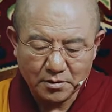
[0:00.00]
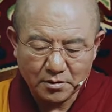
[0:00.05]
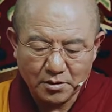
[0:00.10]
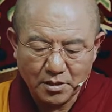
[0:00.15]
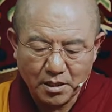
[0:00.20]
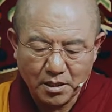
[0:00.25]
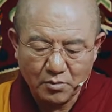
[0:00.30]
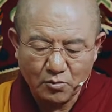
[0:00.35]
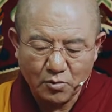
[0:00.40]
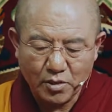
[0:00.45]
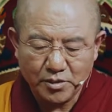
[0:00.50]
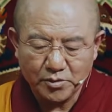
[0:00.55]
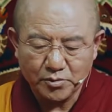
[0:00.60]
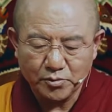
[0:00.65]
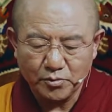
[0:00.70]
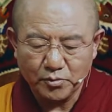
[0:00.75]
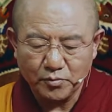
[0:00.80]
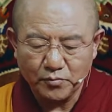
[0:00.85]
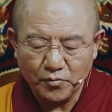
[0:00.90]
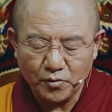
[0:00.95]
generating
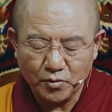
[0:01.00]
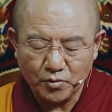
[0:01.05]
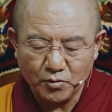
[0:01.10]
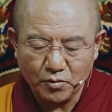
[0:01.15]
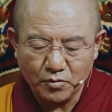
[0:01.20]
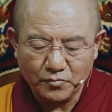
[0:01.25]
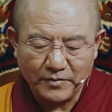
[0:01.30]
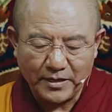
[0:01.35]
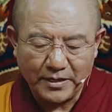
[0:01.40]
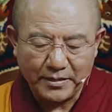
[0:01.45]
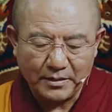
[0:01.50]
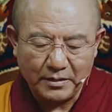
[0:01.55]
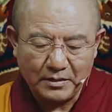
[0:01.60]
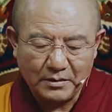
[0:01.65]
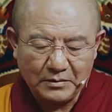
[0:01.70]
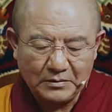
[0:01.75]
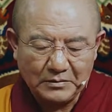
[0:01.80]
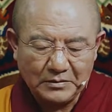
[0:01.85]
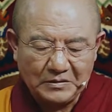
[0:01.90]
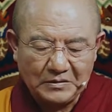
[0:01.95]
such mind is
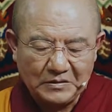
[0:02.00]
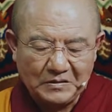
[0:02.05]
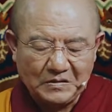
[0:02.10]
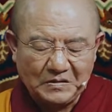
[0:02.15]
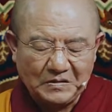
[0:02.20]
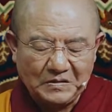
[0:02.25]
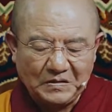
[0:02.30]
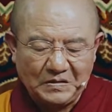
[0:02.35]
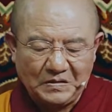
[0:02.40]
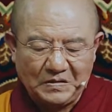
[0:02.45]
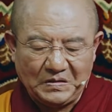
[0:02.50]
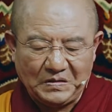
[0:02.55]
very